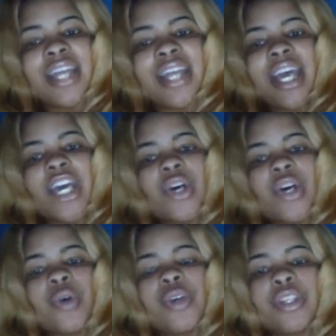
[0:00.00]
the
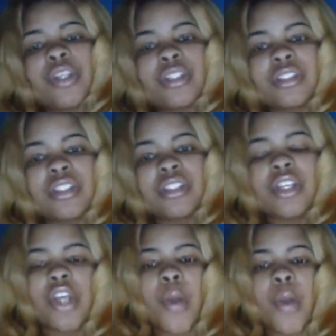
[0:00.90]
hell
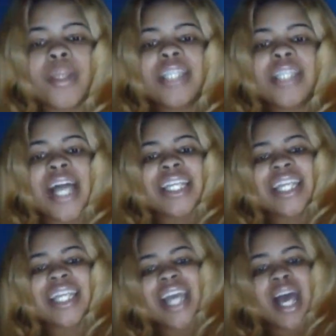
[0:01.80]
no
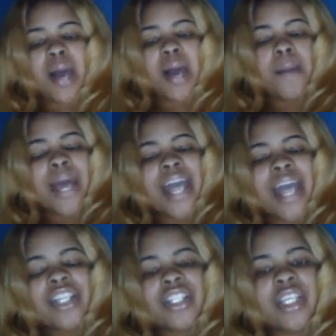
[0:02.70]
mentality, but
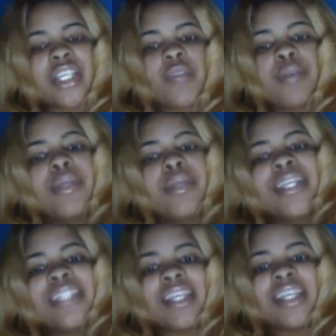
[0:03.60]
actually
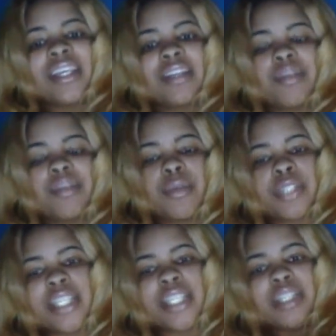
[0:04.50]
repenting from your
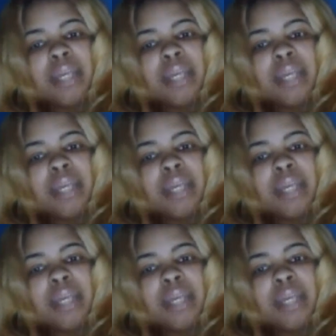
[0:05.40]
sins,